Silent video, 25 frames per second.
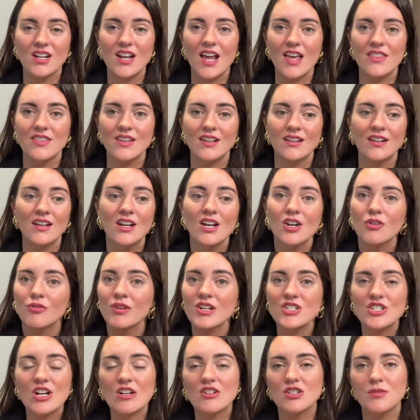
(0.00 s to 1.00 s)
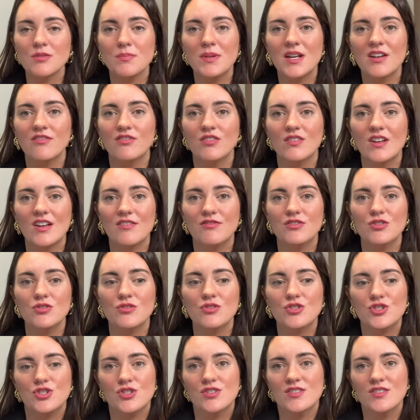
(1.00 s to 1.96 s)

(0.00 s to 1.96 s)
And then reach out to me if you